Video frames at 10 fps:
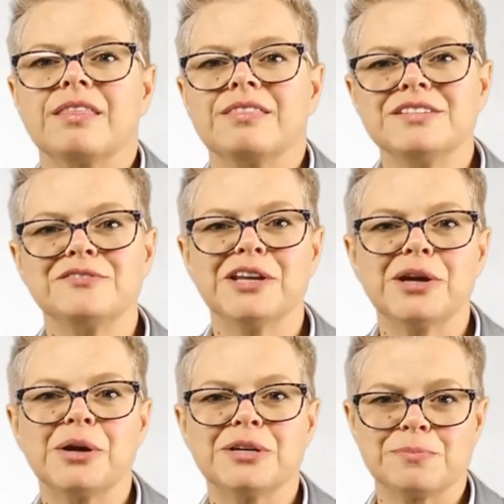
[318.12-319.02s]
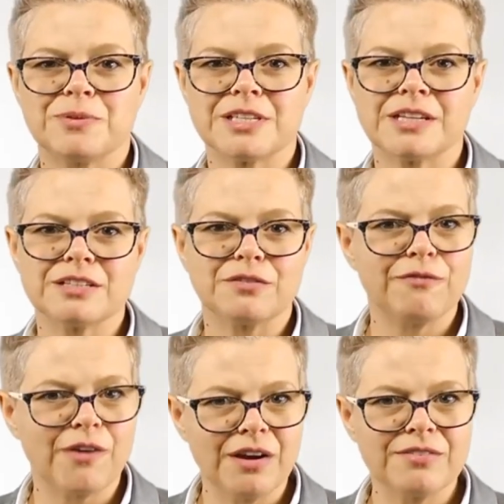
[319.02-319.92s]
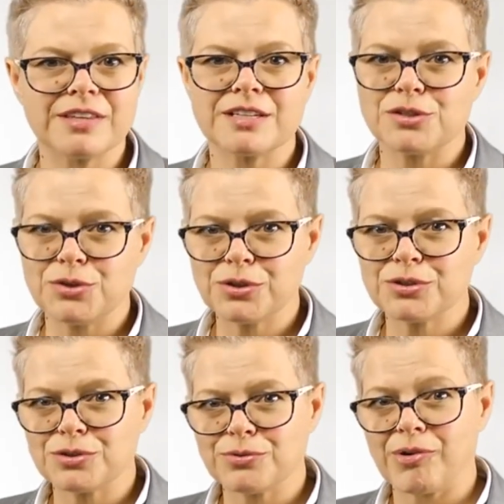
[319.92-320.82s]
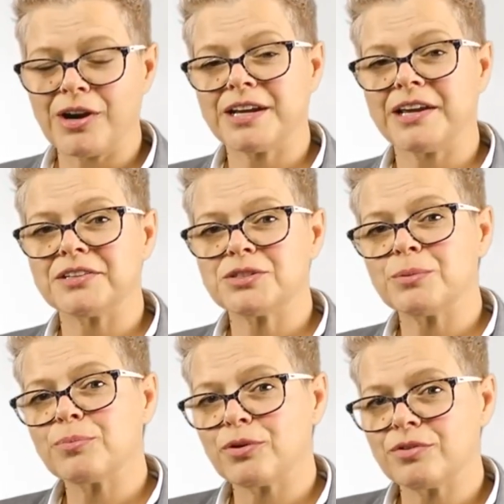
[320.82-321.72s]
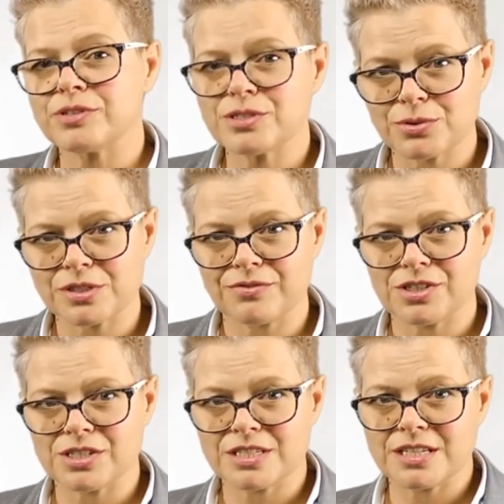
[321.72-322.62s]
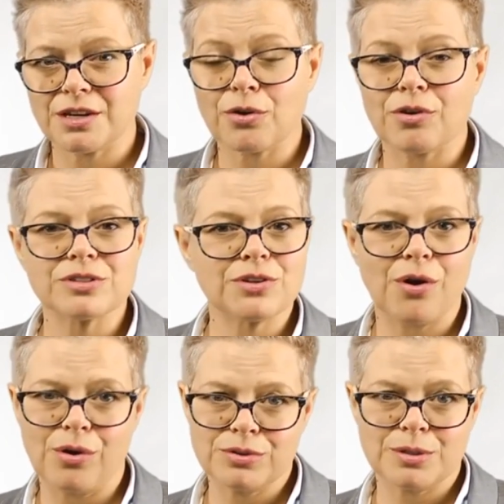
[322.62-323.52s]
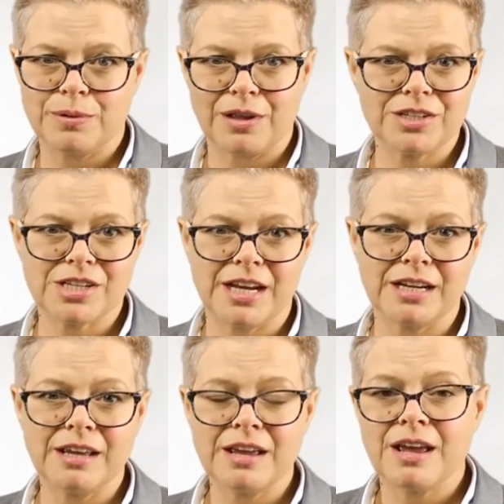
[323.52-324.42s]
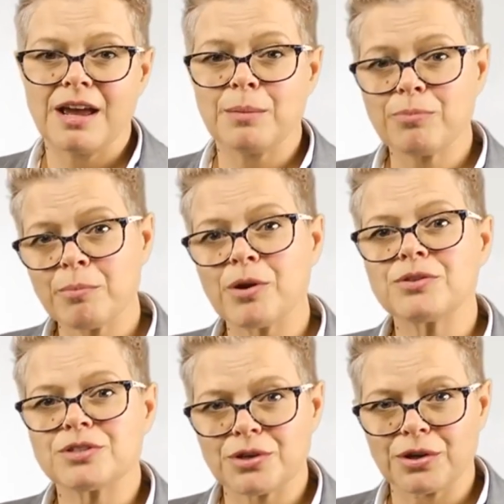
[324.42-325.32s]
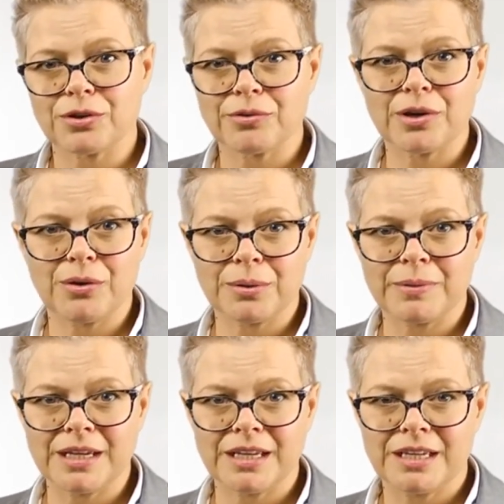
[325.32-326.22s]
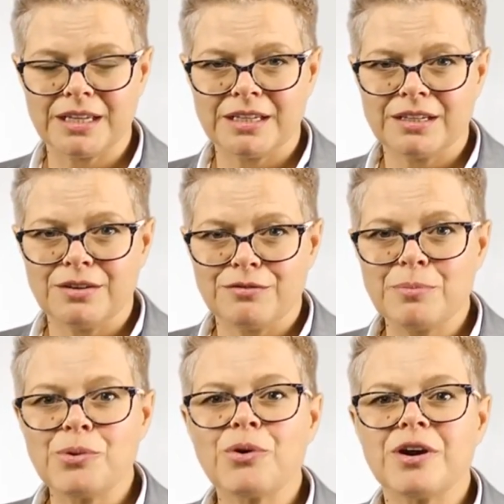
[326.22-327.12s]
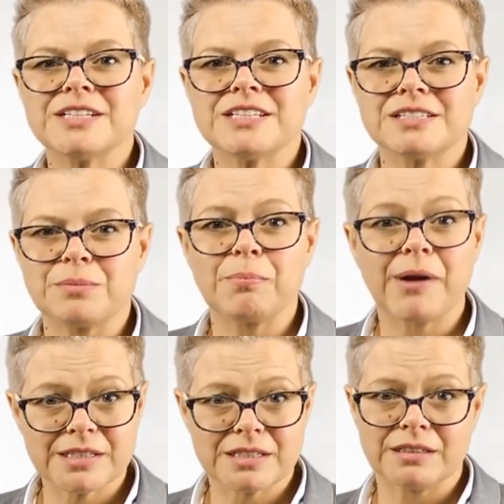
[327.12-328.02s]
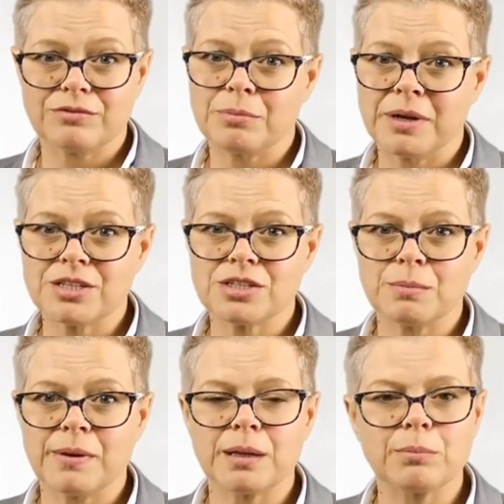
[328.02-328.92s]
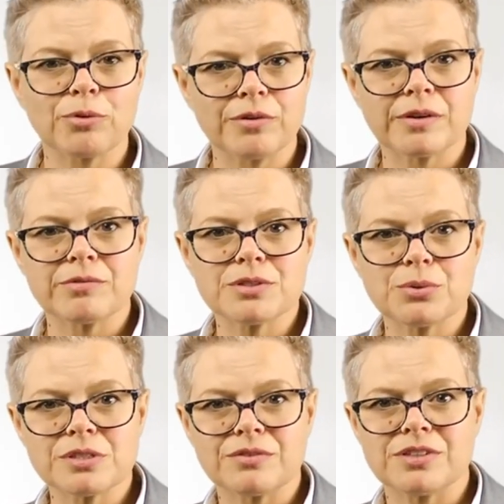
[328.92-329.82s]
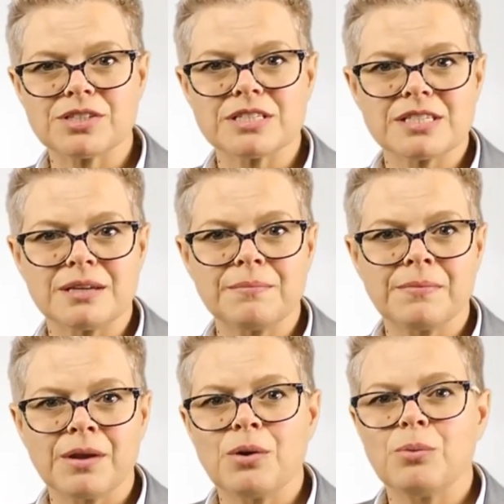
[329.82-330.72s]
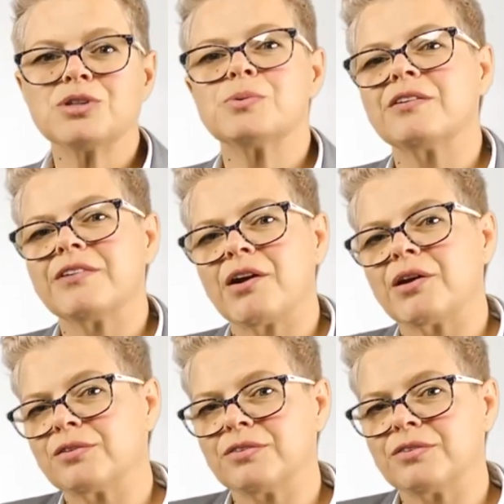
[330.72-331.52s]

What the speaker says: This video has presented 5 things you can do right now to improve resource efficiency across your whole supply chain and promote the circular economy. For more ideas and practical information about improving resource efficiency, watch one of our other